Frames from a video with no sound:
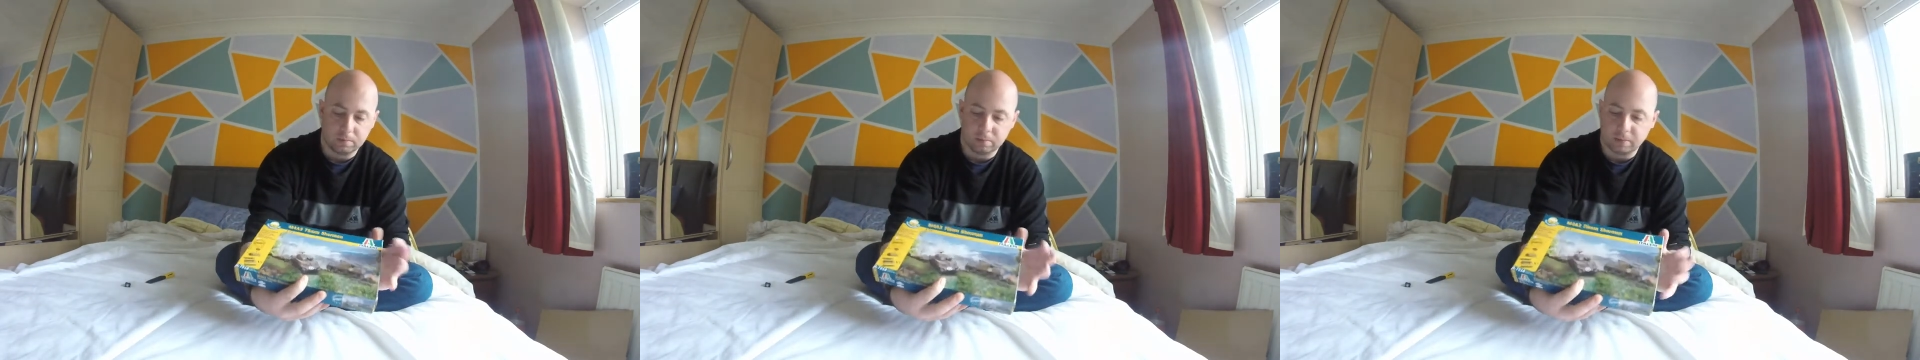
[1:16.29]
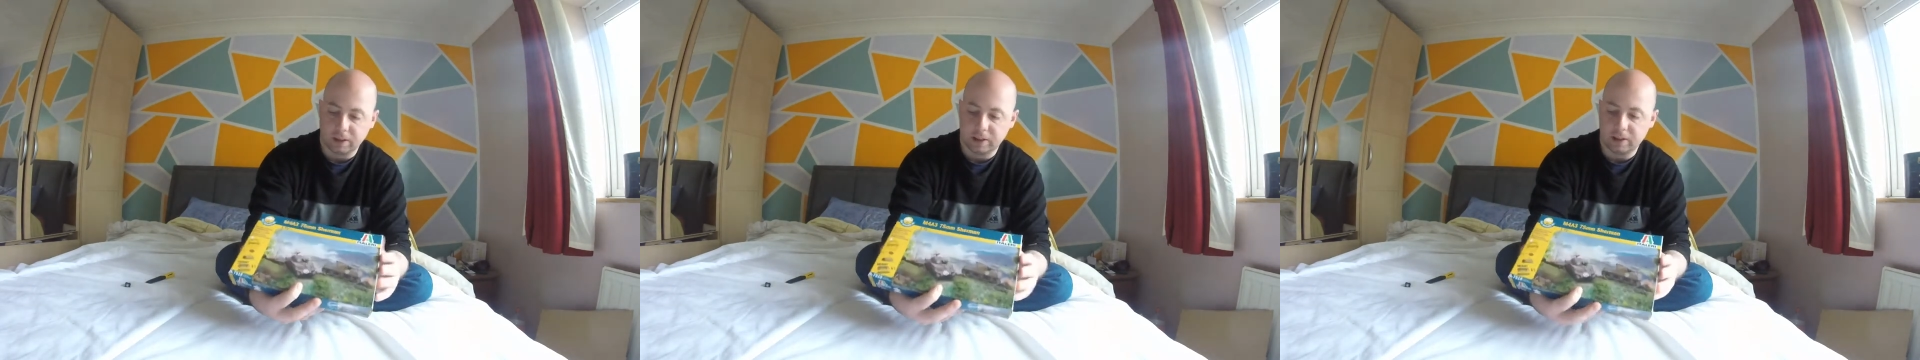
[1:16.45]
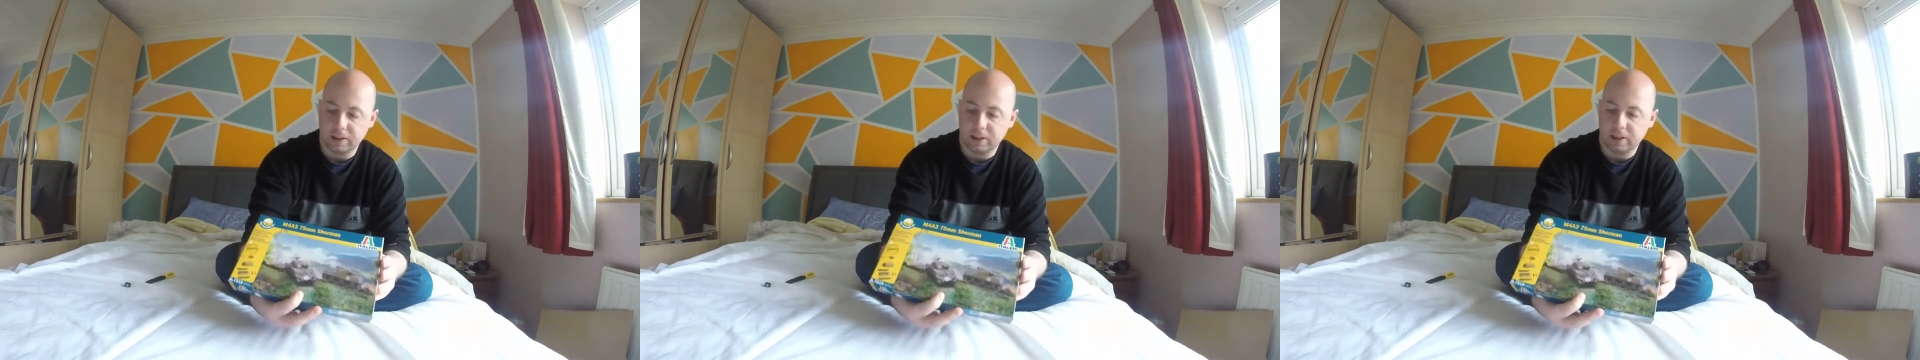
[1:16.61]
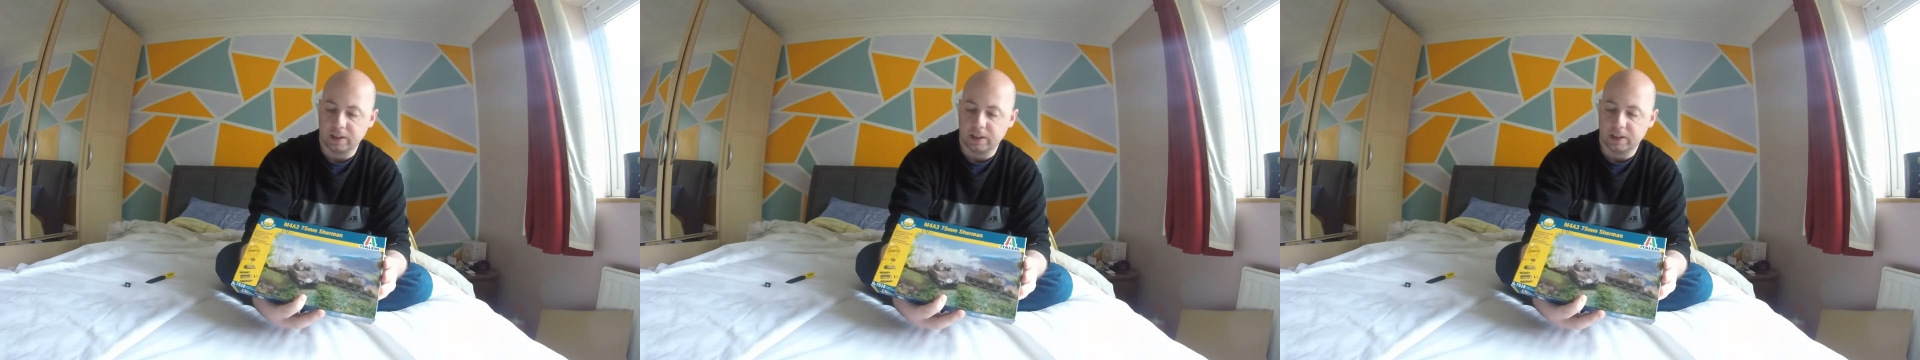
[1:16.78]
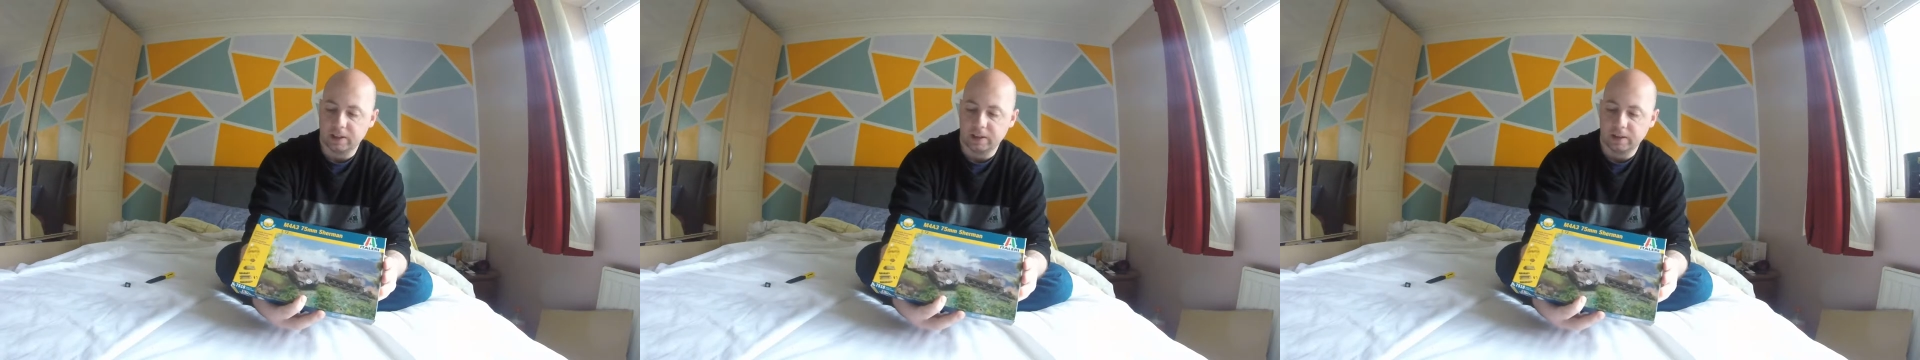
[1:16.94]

basic.